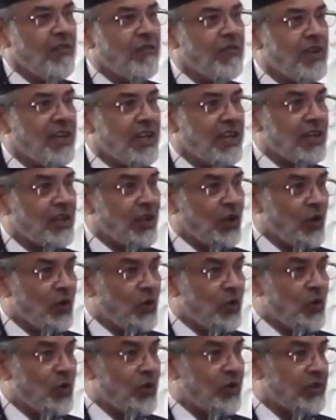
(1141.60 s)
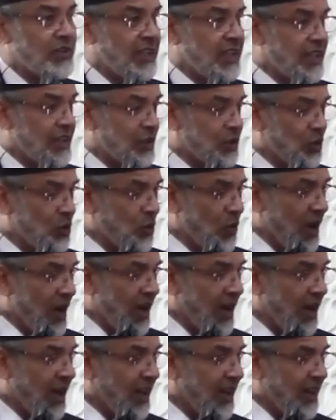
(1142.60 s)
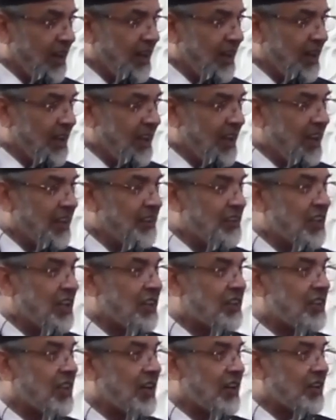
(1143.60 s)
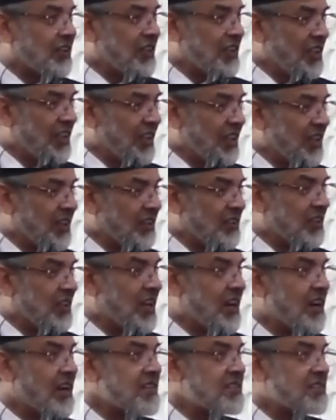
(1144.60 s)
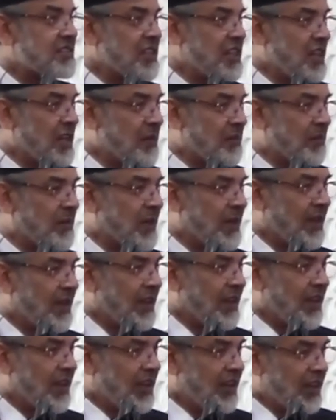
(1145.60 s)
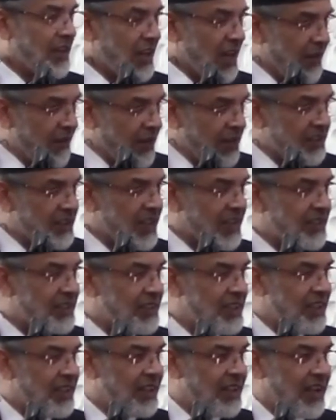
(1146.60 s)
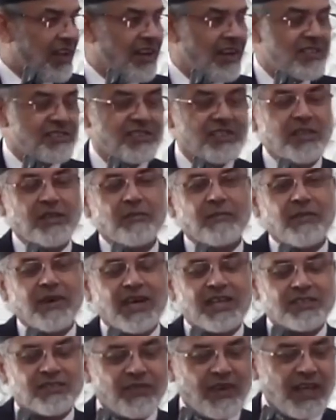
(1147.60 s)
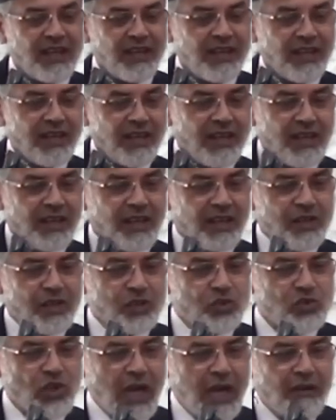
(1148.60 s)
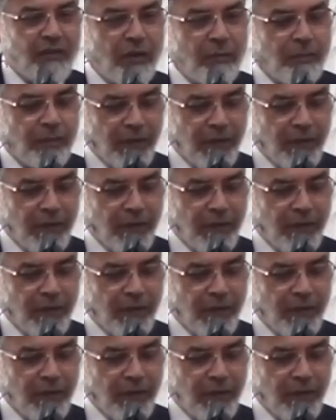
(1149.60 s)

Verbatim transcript: we include their dua and their taqdeer, their naseeb in our taqdeer and naseeb as well. So I will